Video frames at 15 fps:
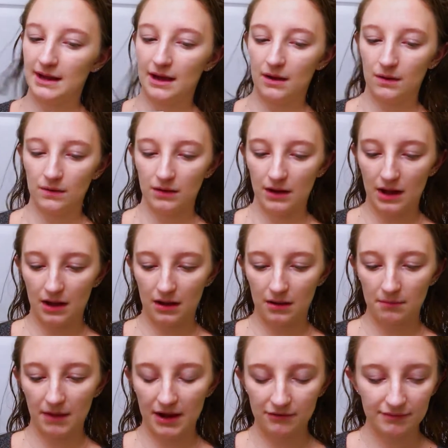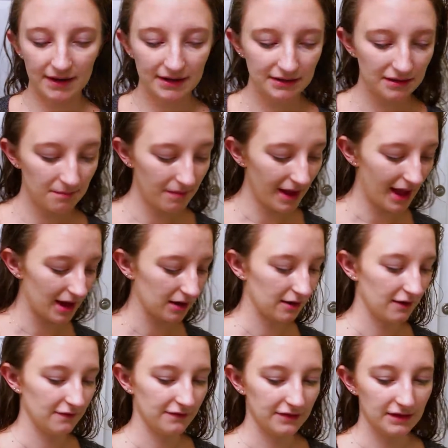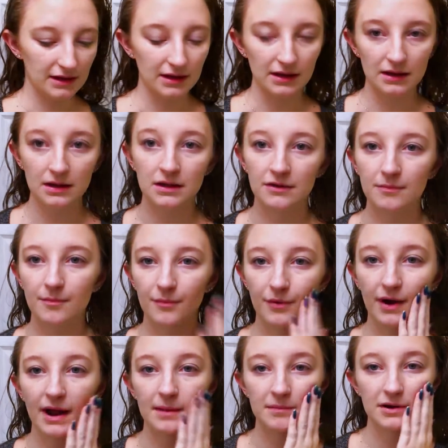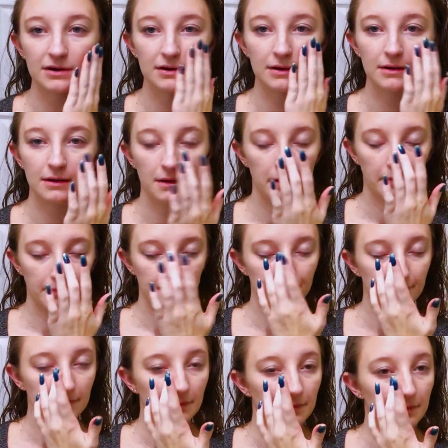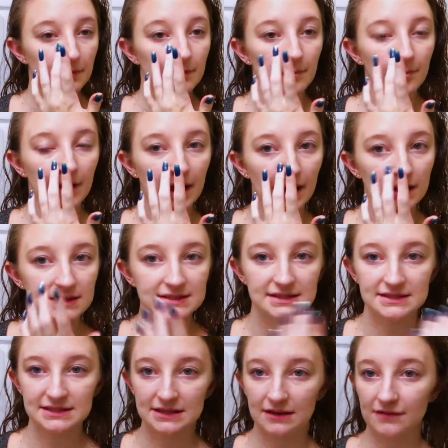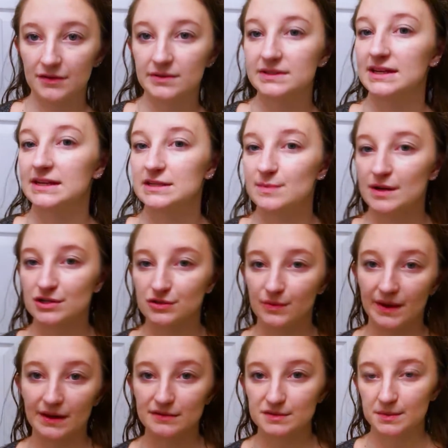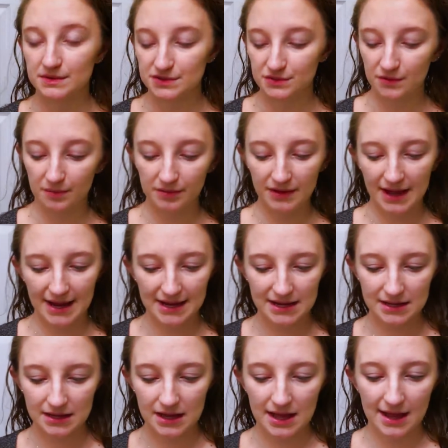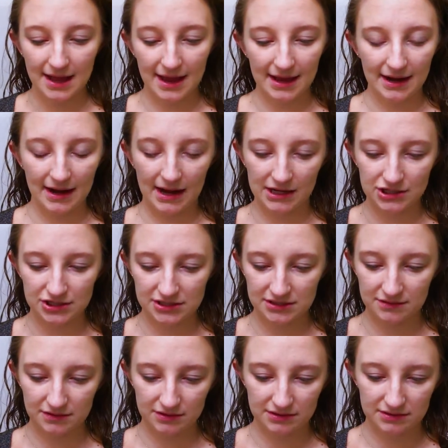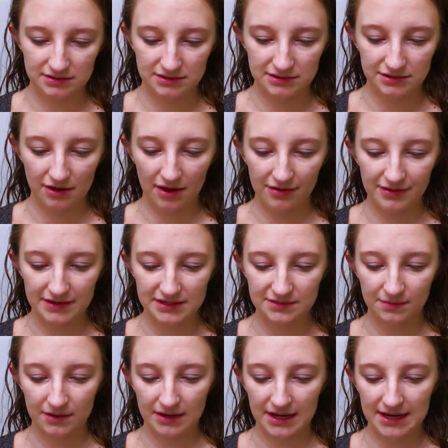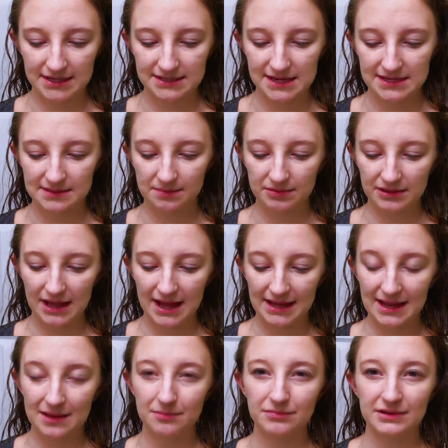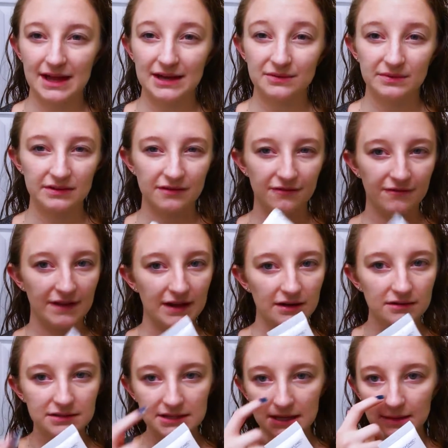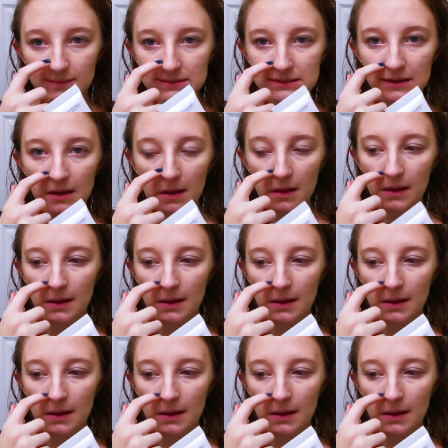Now, I read the back of the primer box to see if there was any special way I was supposed to apply it, and I just saw this one and it says apply and blend with fingertips.